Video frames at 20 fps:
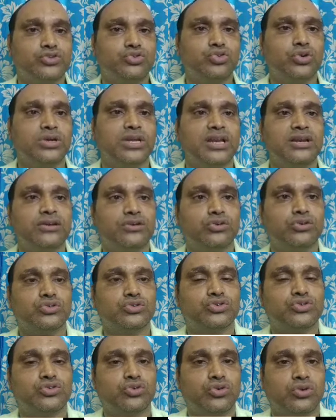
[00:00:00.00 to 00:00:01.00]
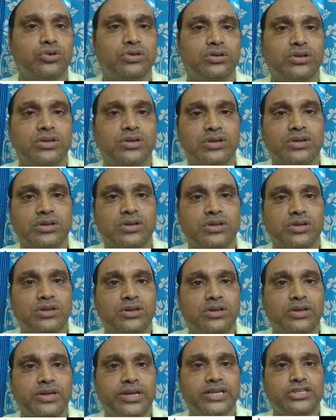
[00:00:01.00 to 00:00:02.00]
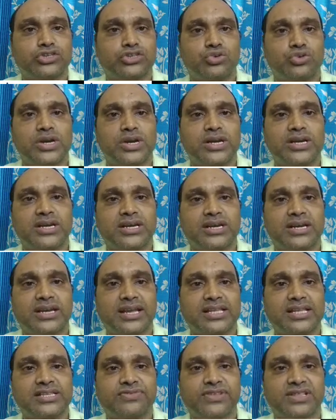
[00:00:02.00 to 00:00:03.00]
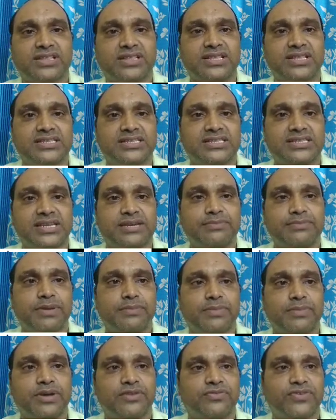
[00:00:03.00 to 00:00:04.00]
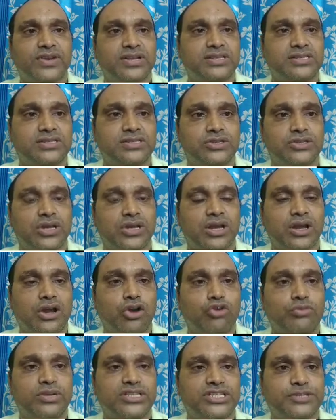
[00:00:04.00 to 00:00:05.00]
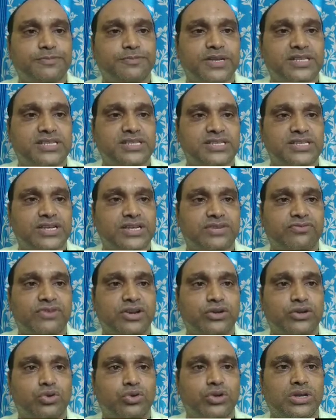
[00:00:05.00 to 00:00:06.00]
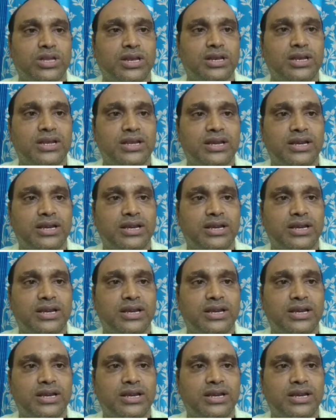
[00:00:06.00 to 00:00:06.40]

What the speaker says: Total to store a student details with these 3 member fields. How much space is required total?